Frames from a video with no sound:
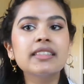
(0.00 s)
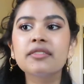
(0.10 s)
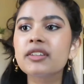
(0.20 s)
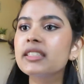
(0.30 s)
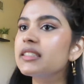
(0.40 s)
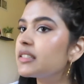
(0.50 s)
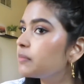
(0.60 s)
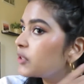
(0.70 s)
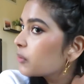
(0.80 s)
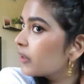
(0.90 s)
difference
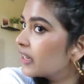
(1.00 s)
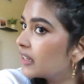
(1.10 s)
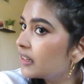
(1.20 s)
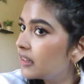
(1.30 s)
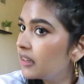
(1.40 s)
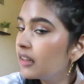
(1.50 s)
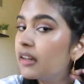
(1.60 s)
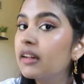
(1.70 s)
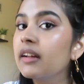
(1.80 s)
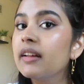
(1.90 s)
between
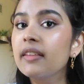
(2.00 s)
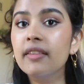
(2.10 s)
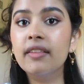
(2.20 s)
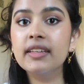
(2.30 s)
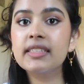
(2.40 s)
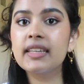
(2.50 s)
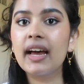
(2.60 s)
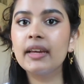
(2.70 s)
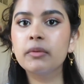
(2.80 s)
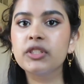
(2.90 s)
this
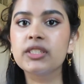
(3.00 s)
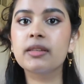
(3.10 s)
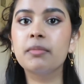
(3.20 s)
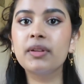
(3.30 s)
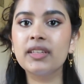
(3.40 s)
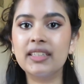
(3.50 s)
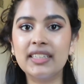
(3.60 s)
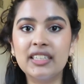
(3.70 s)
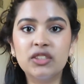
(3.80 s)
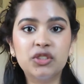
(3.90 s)
side, which is
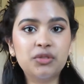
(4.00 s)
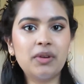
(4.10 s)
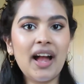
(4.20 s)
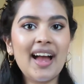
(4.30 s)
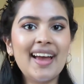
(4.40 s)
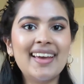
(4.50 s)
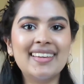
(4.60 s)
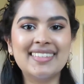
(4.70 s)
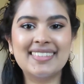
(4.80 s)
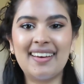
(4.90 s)
completely dry
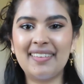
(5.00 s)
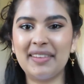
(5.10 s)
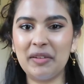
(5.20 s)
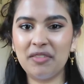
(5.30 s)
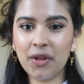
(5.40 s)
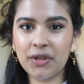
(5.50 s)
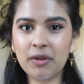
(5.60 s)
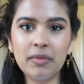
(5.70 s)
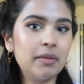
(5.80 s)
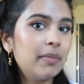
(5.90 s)
and it's got a little
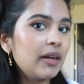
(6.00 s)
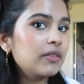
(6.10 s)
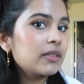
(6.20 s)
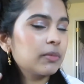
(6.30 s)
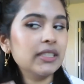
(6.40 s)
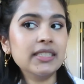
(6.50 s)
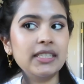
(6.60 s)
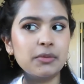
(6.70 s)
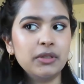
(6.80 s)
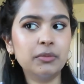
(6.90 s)
volume and bounce, whereas
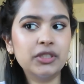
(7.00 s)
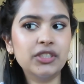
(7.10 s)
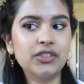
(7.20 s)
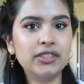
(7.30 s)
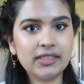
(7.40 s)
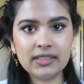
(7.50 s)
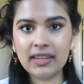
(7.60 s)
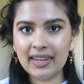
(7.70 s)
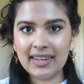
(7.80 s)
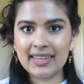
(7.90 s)
this one, which is just
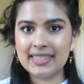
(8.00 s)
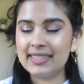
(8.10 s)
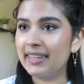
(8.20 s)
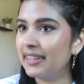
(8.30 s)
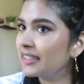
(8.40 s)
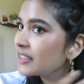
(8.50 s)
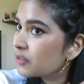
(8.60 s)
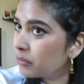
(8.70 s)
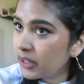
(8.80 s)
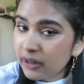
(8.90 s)
sitting.
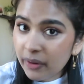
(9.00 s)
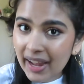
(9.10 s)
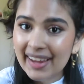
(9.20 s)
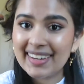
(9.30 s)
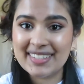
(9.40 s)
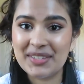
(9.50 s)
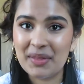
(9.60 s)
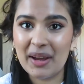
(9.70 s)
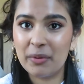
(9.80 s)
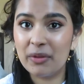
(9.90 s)
So I'm gonna go ahead and do
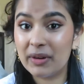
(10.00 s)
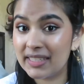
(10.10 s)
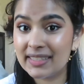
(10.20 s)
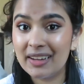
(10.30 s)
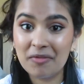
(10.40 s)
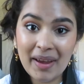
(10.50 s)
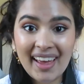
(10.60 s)
that with the rest of my